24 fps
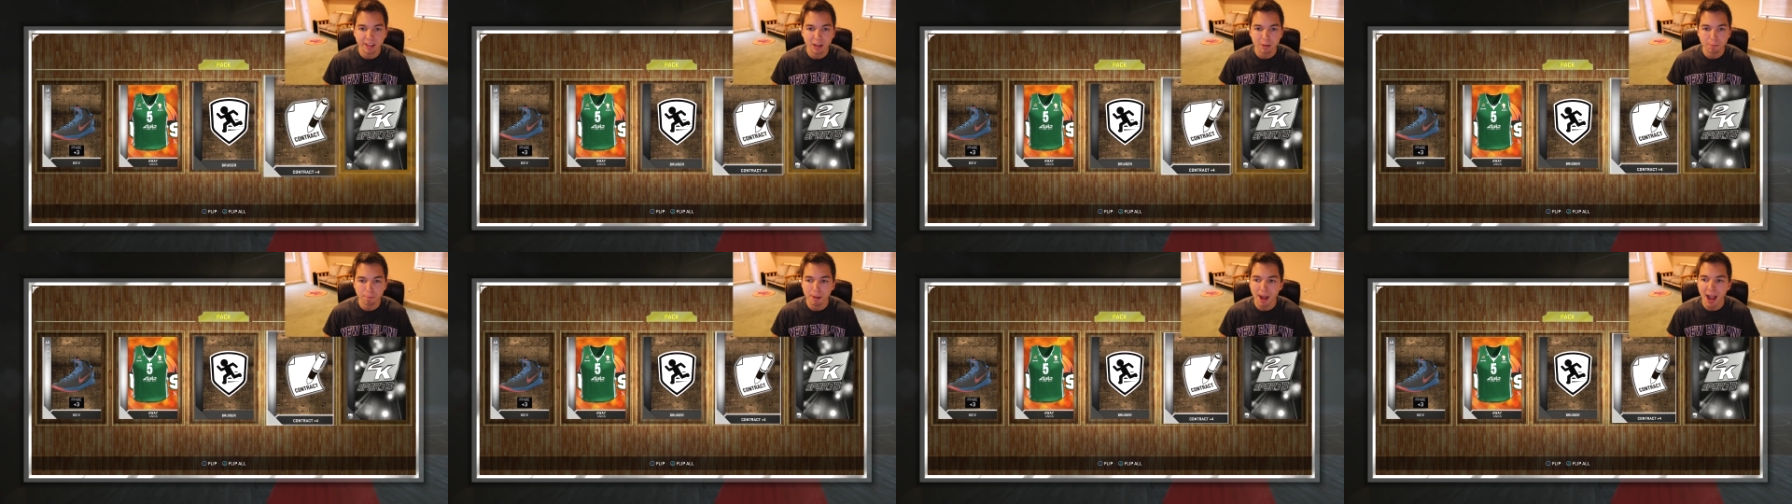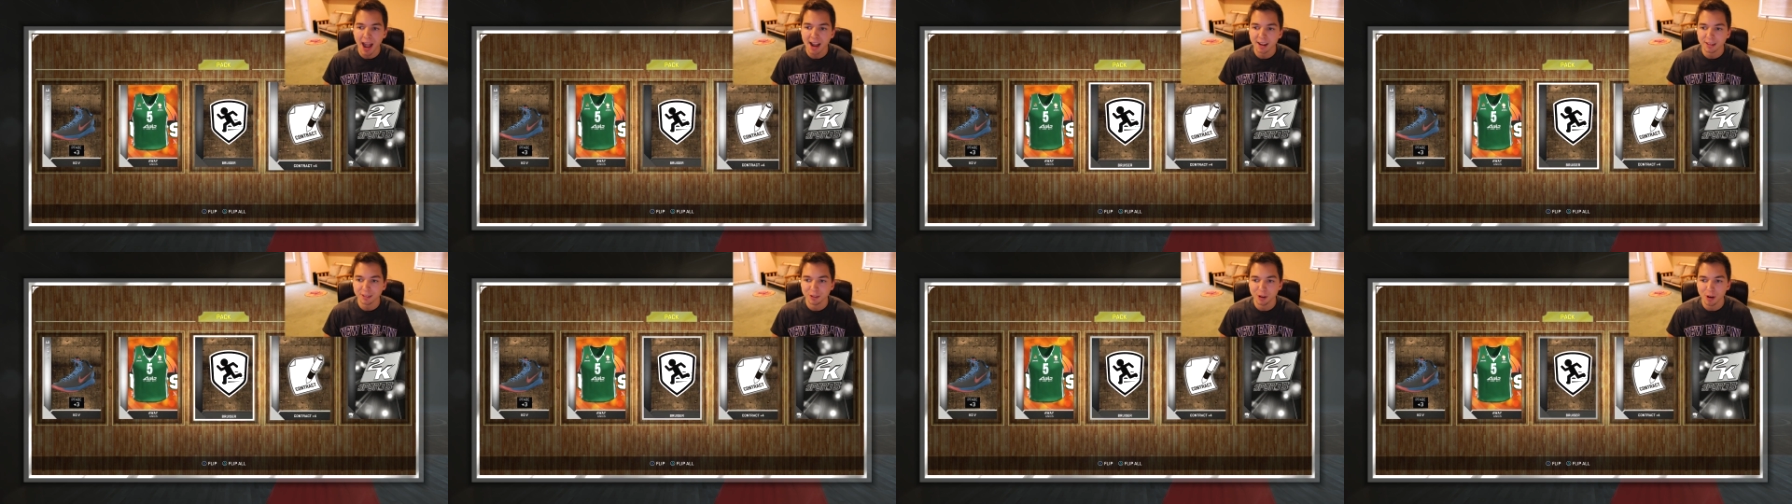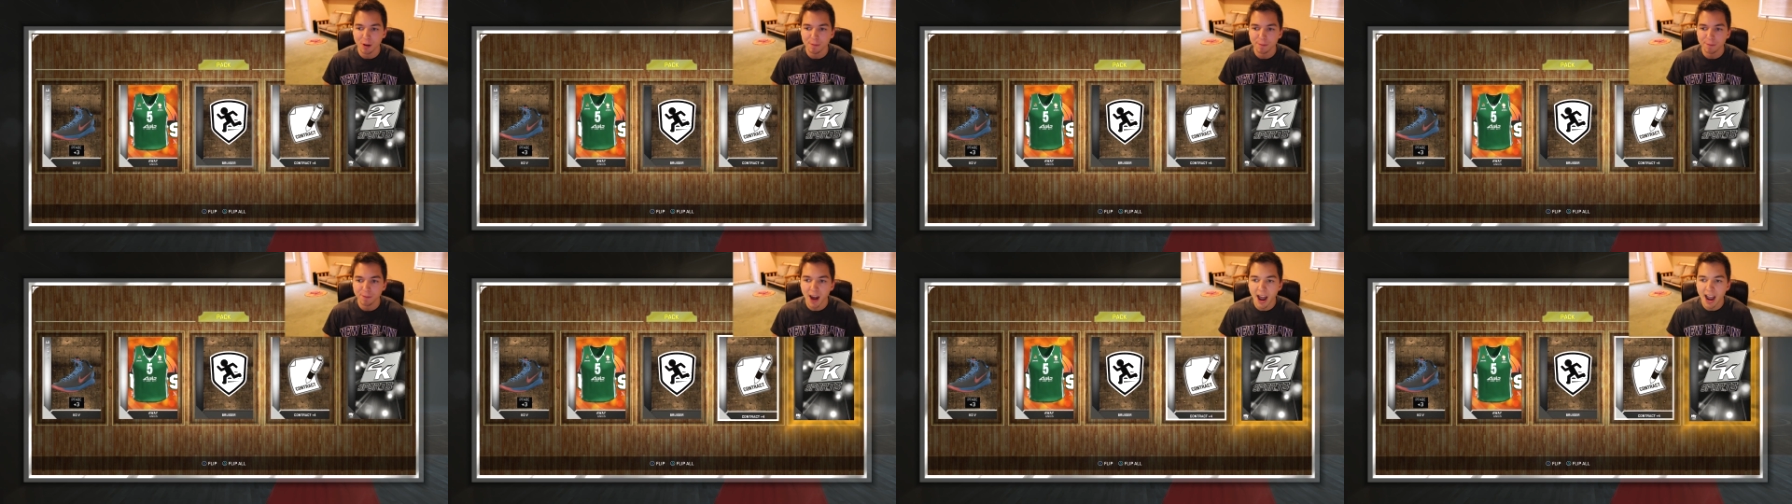These packs are
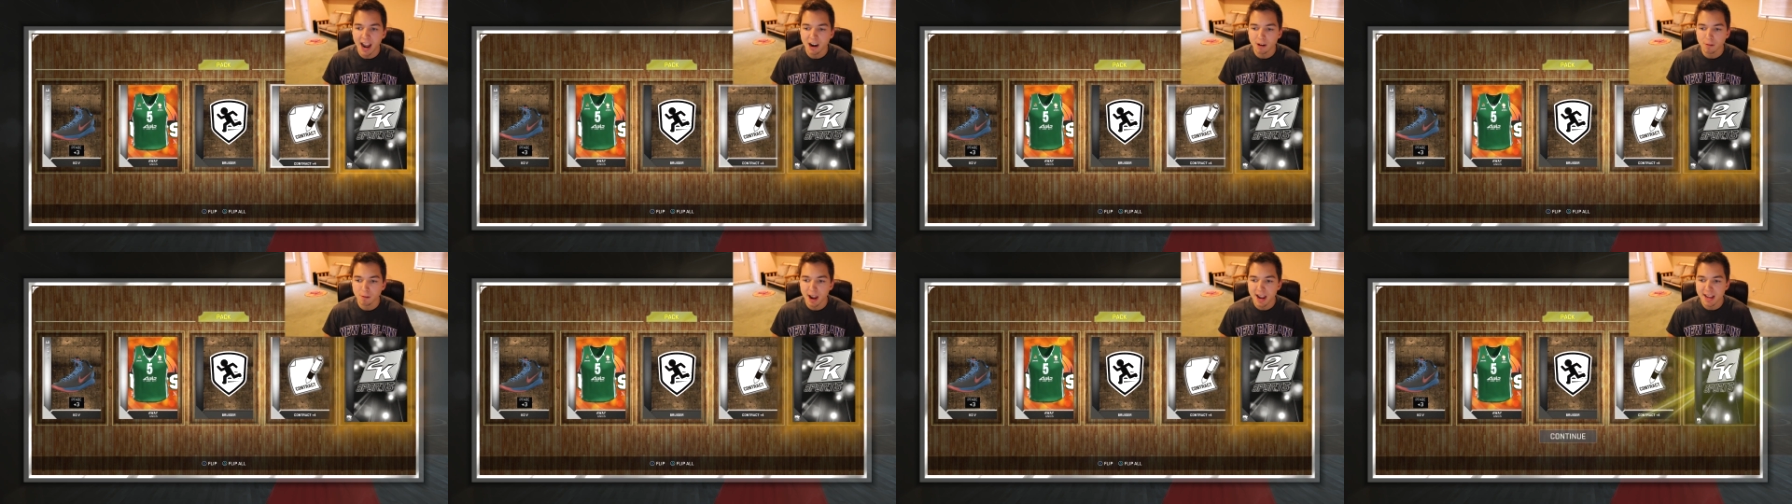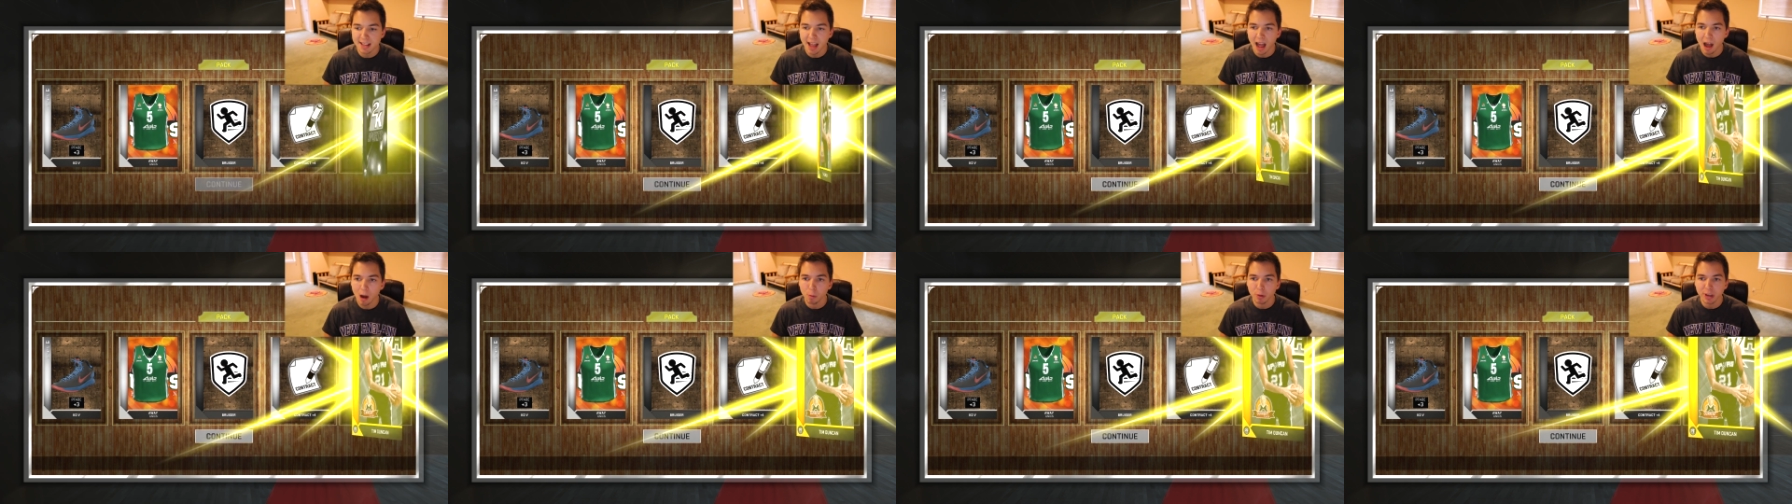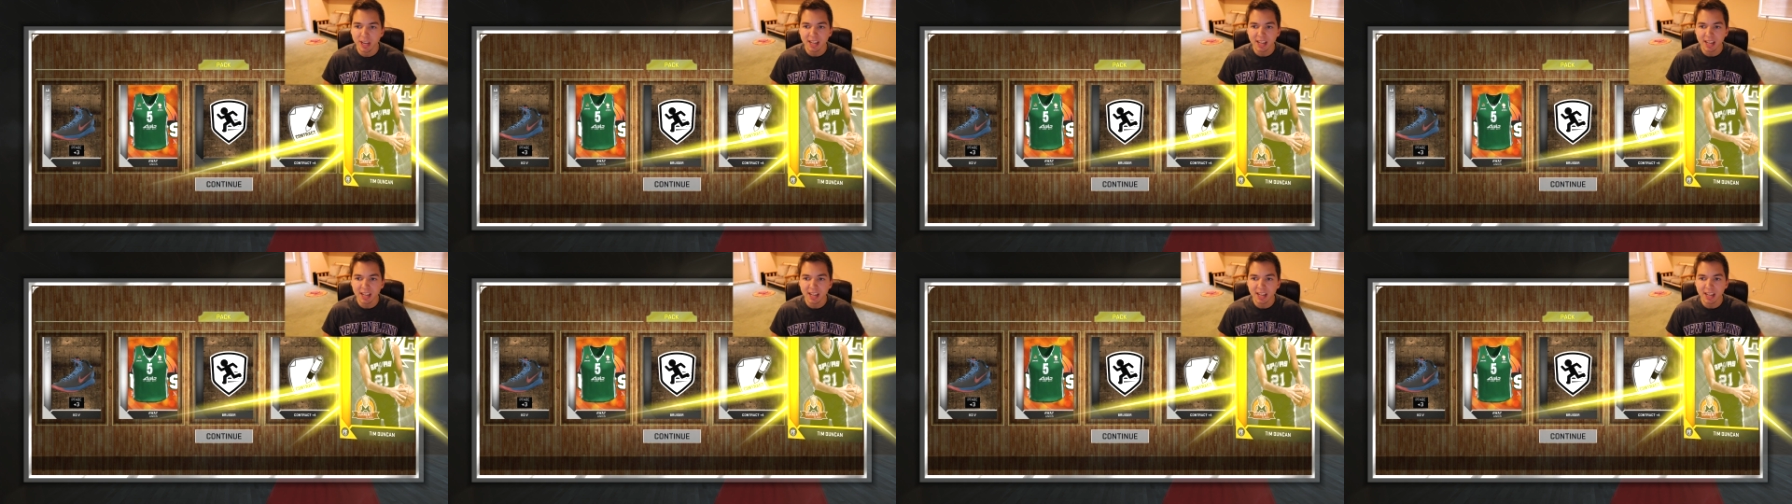on fire right now.